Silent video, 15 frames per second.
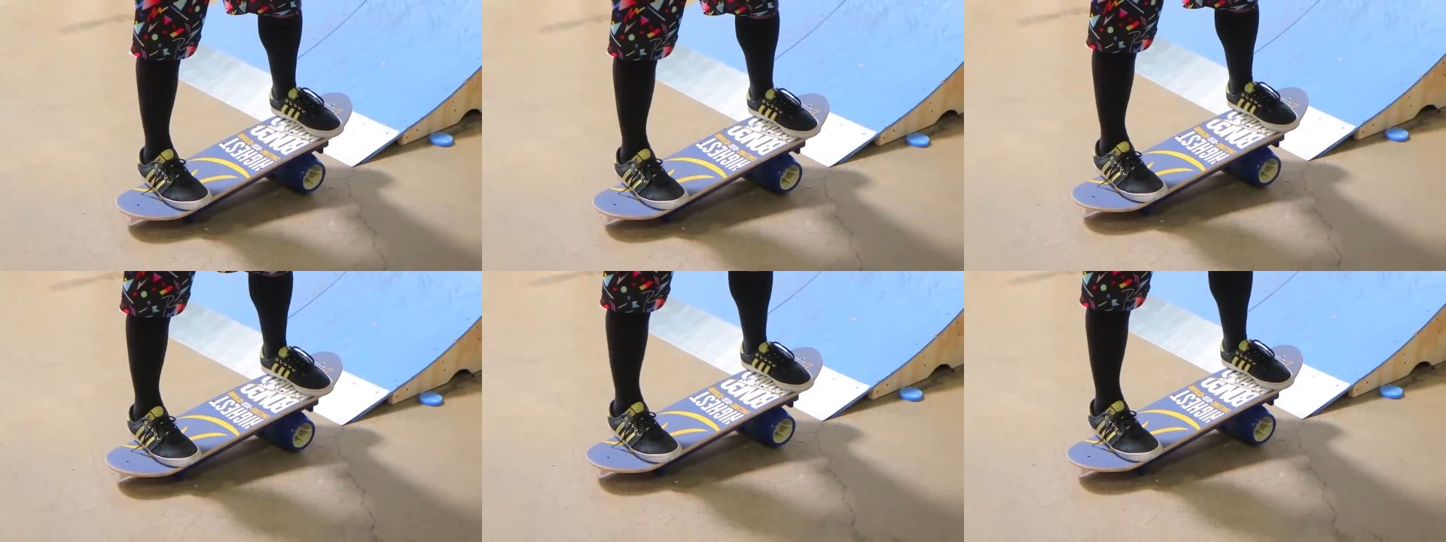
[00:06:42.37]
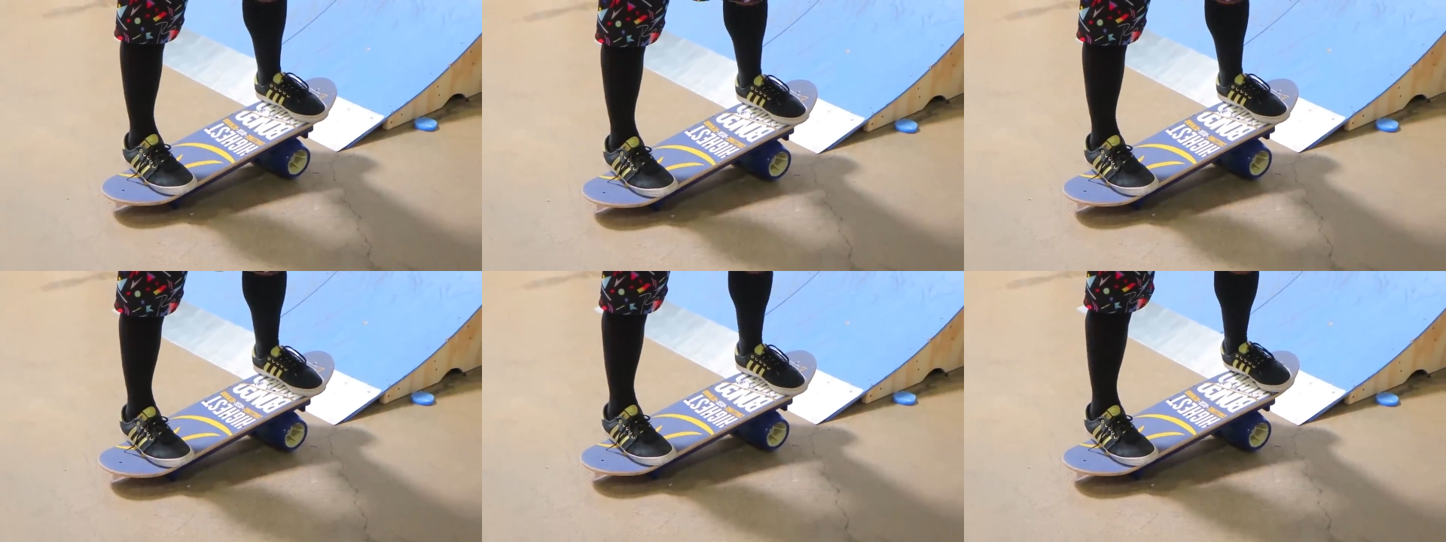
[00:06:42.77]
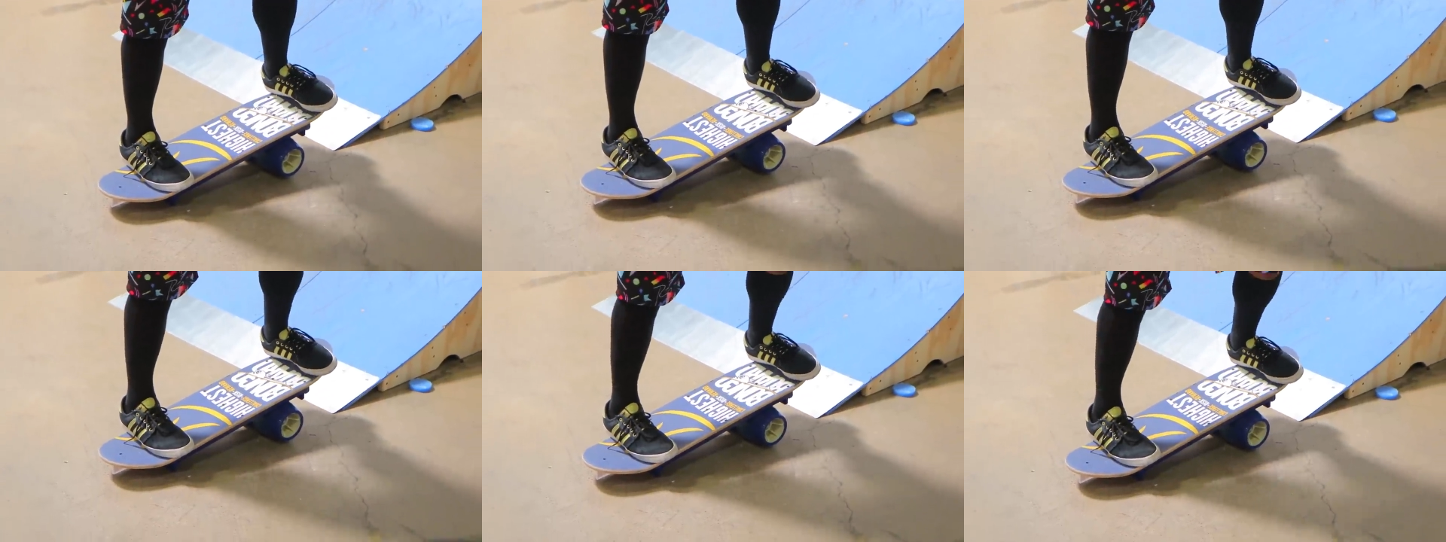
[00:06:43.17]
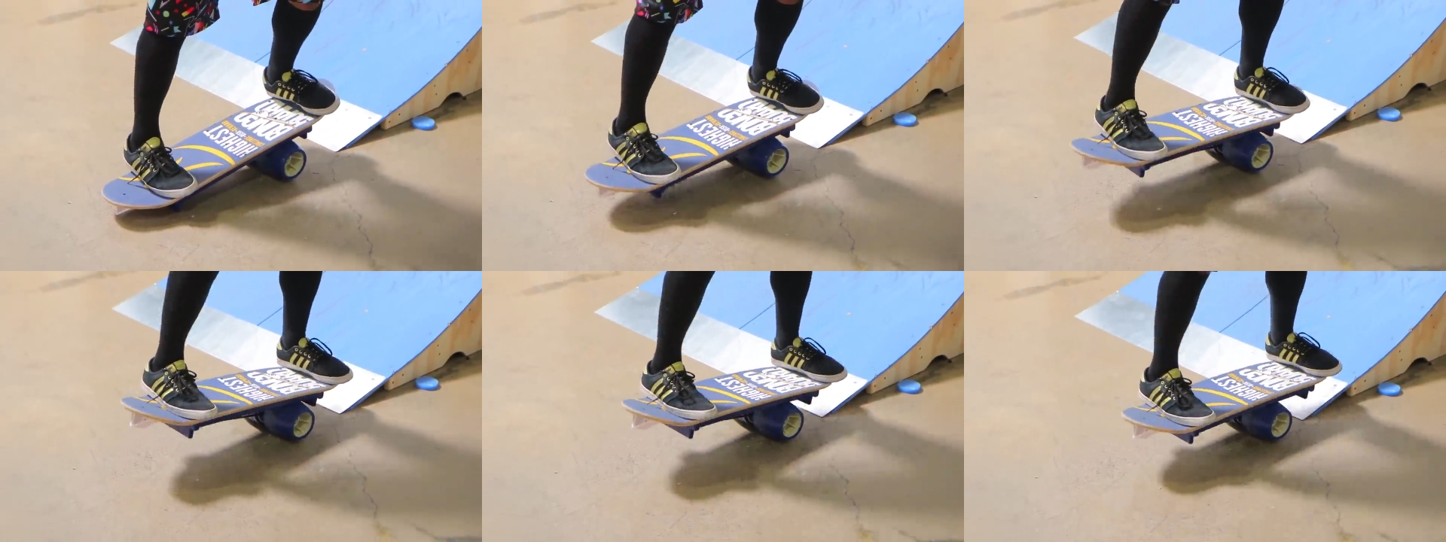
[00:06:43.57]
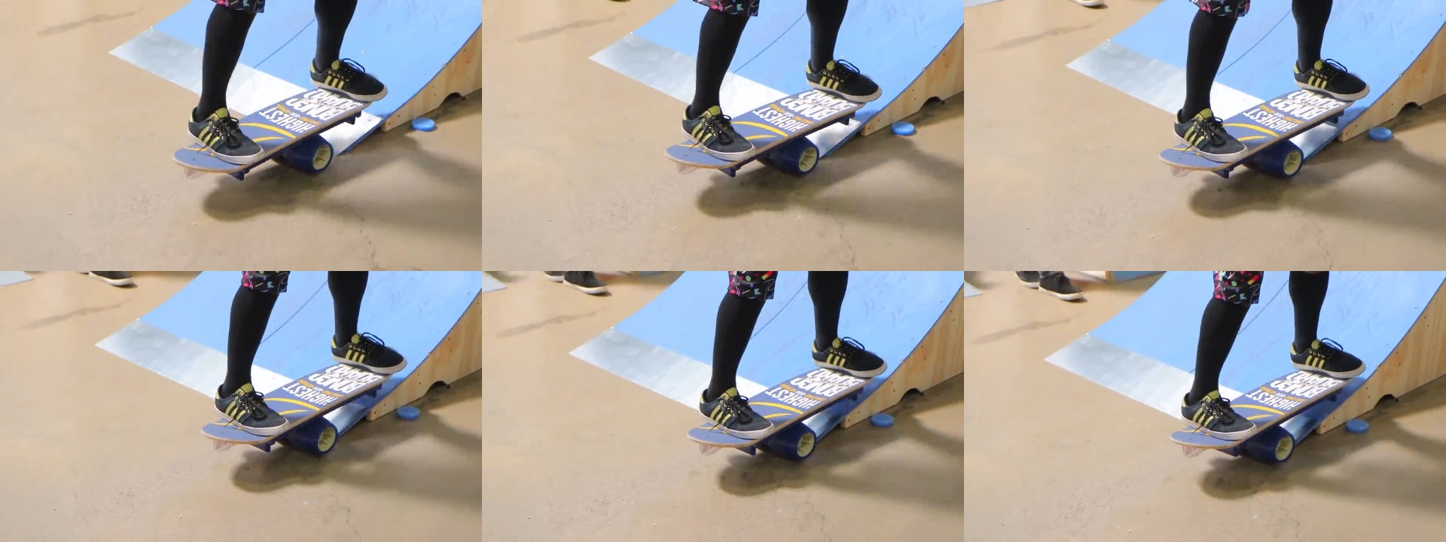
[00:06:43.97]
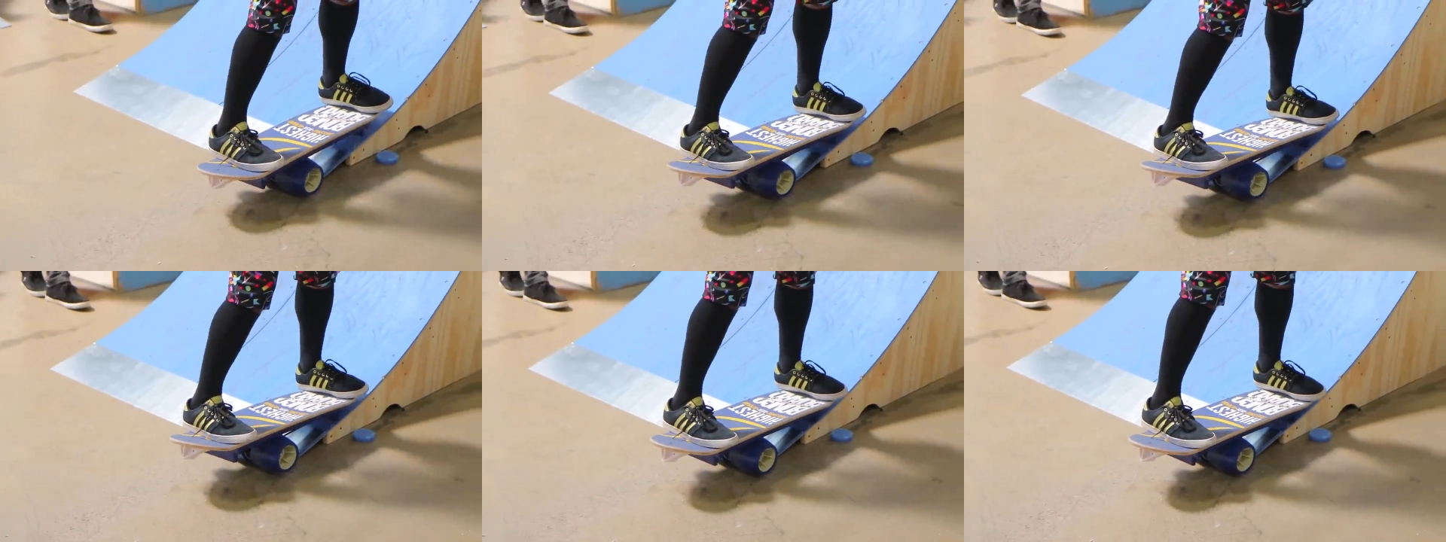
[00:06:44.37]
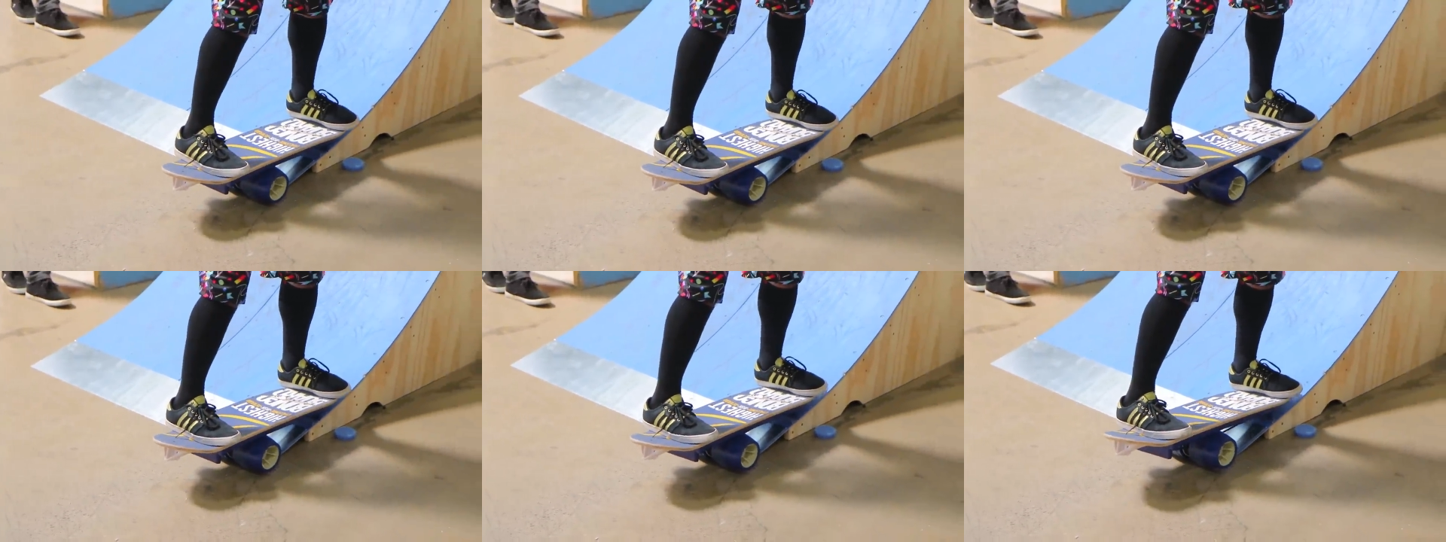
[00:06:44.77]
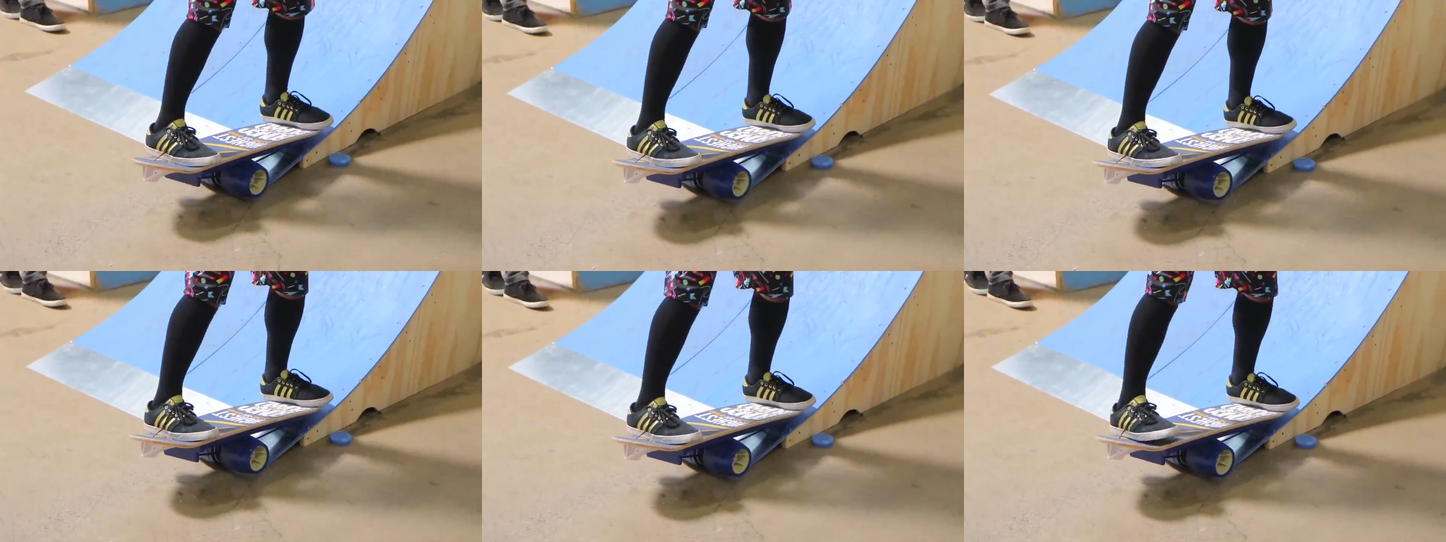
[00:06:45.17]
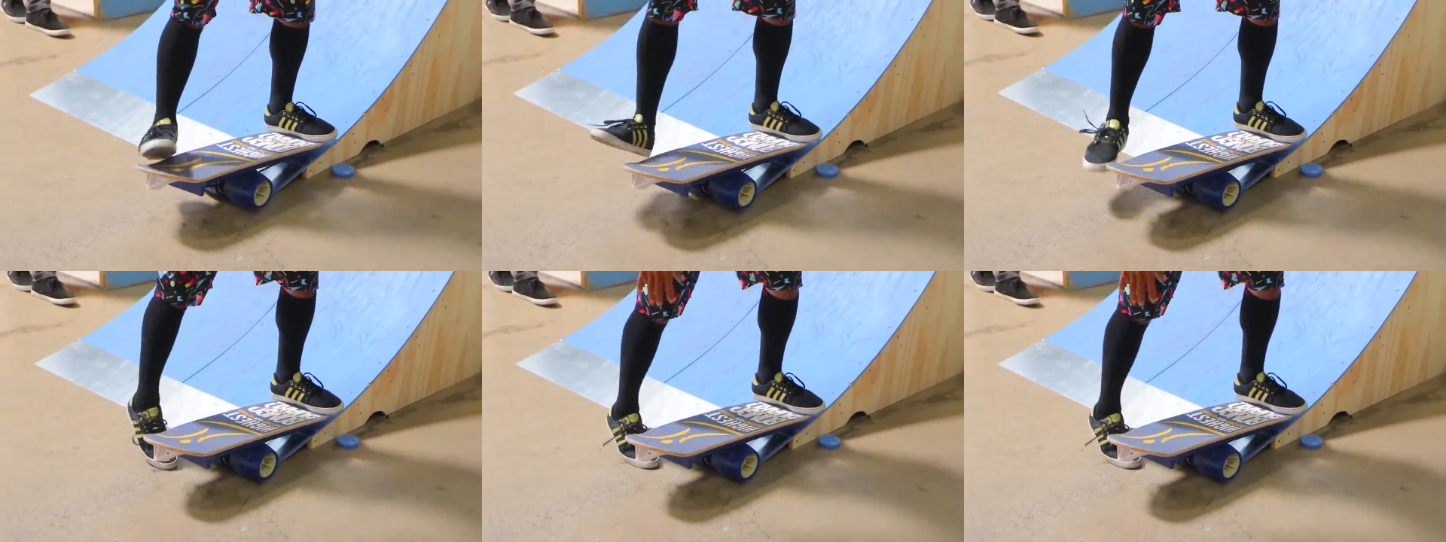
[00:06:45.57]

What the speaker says: Nobody's mouth can be seen.